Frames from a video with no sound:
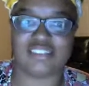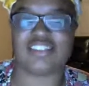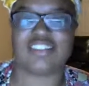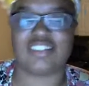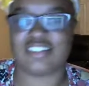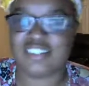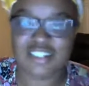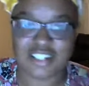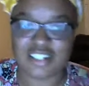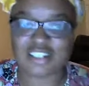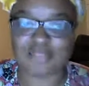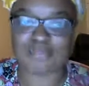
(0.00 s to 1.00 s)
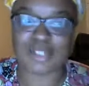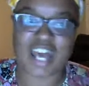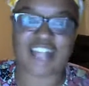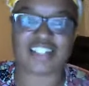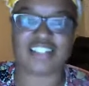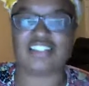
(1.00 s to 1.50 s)
the
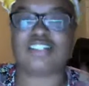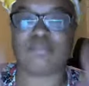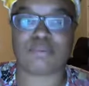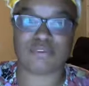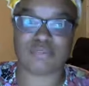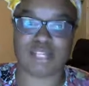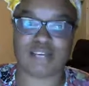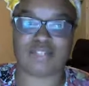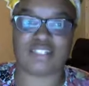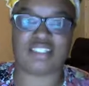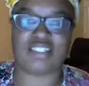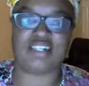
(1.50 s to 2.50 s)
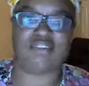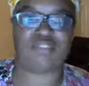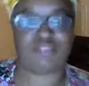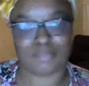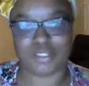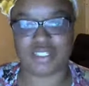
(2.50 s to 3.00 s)
Blackness and the pro-Black message that
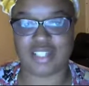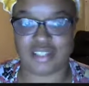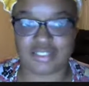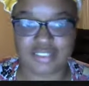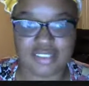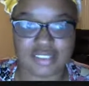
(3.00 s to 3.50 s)
we're putting out?